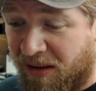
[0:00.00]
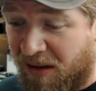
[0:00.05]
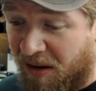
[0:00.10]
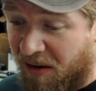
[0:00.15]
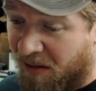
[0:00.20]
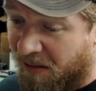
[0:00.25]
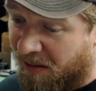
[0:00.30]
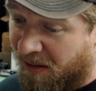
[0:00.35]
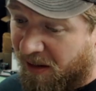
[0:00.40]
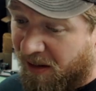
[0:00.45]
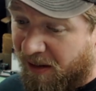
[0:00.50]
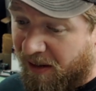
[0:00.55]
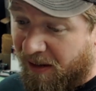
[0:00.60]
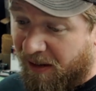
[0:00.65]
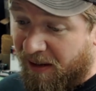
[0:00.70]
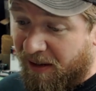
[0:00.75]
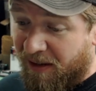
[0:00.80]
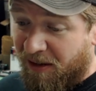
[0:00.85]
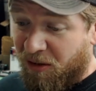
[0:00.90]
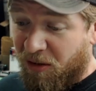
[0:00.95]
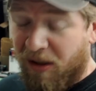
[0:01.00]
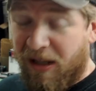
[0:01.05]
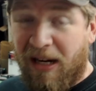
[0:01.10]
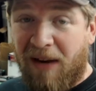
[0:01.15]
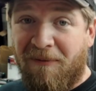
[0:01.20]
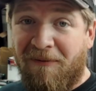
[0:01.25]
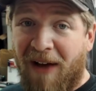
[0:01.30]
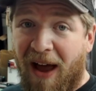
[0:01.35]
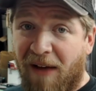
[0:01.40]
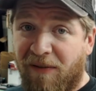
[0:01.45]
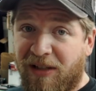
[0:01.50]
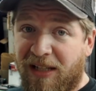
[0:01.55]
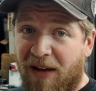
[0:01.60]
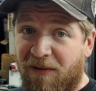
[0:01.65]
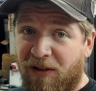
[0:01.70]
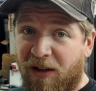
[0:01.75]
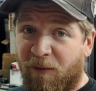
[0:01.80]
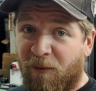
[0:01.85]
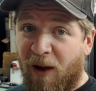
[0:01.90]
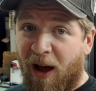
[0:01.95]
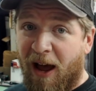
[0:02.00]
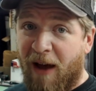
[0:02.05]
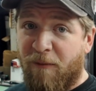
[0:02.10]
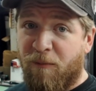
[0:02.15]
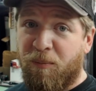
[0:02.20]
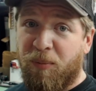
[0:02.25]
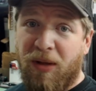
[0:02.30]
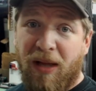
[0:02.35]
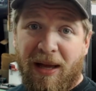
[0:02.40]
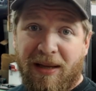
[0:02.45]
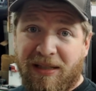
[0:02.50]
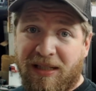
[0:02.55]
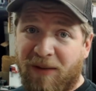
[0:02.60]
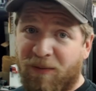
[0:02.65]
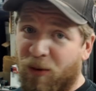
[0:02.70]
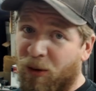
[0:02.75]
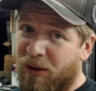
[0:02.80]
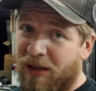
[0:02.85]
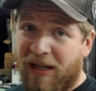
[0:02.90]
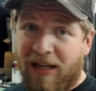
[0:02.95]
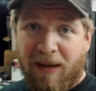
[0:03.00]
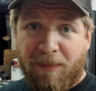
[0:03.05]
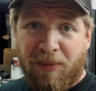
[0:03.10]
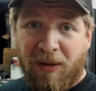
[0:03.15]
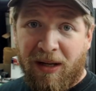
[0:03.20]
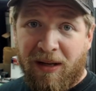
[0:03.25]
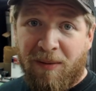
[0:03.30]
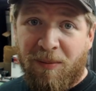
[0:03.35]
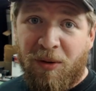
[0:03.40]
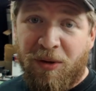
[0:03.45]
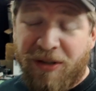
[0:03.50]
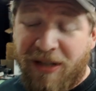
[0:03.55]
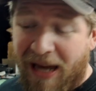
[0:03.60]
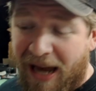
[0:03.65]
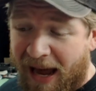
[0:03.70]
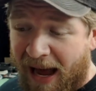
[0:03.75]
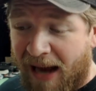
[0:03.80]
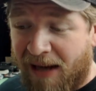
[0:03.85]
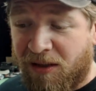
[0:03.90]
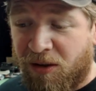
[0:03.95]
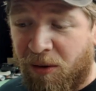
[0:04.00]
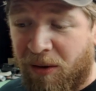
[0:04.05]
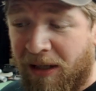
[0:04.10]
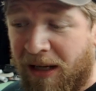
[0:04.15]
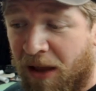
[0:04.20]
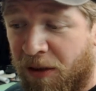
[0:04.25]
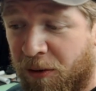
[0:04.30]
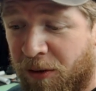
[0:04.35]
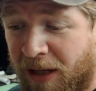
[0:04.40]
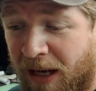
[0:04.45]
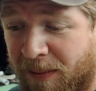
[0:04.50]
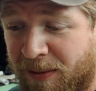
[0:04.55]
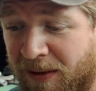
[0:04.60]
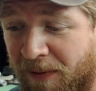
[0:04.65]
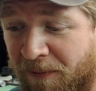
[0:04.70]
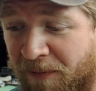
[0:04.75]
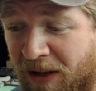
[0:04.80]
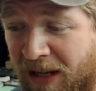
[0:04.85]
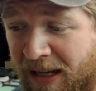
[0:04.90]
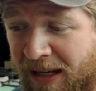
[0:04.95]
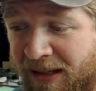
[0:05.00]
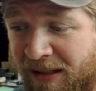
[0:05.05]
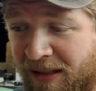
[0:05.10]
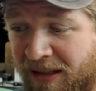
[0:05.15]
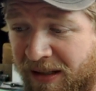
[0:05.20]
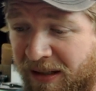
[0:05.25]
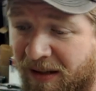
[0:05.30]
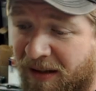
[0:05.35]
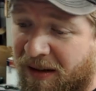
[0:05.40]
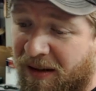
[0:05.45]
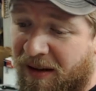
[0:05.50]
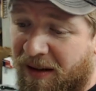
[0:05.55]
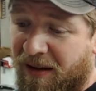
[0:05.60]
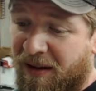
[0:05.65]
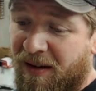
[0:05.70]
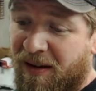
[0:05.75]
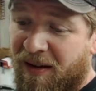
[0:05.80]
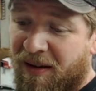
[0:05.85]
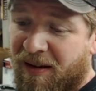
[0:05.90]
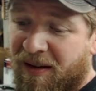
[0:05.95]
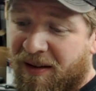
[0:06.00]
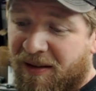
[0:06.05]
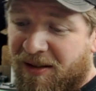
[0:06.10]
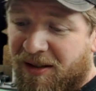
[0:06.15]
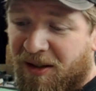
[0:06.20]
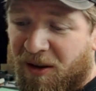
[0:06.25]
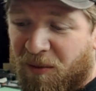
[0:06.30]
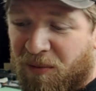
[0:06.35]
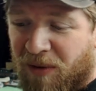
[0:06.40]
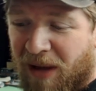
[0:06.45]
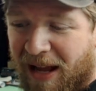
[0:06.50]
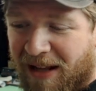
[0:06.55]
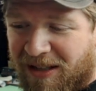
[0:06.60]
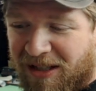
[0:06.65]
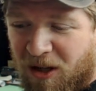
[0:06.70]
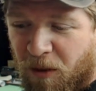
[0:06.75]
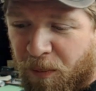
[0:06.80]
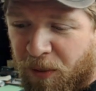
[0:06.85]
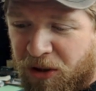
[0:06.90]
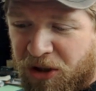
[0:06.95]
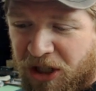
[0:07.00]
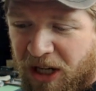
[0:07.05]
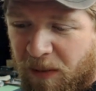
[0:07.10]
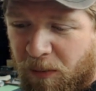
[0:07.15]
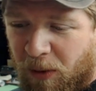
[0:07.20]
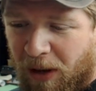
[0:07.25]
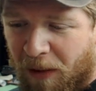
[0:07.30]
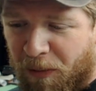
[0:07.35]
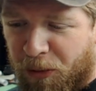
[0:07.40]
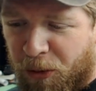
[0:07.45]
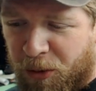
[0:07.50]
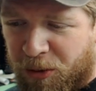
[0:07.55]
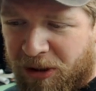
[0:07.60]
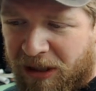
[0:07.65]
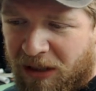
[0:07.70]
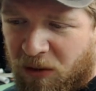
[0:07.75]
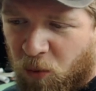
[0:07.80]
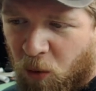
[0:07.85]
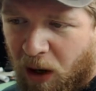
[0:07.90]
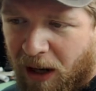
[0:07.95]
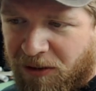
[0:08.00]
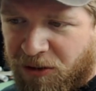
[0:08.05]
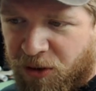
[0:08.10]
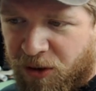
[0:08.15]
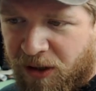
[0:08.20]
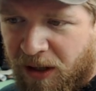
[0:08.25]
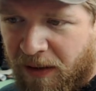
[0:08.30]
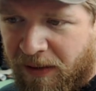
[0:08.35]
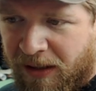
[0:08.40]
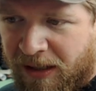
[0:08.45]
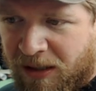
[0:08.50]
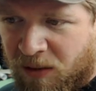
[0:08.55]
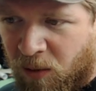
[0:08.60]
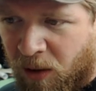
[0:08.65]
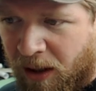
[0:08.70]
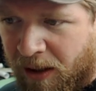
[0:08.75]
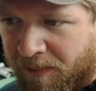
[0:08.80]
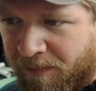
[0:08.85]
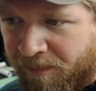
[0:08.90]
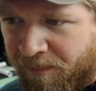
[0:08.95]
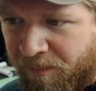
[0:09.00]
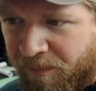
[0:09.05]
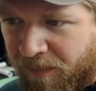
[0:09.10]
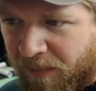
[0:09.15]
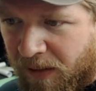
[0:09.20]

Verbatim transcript: so you're looking at five seventy-five plus if there's any applicable tax or any other types of fees. So not super cheap, we've got thirteen watchers on this one.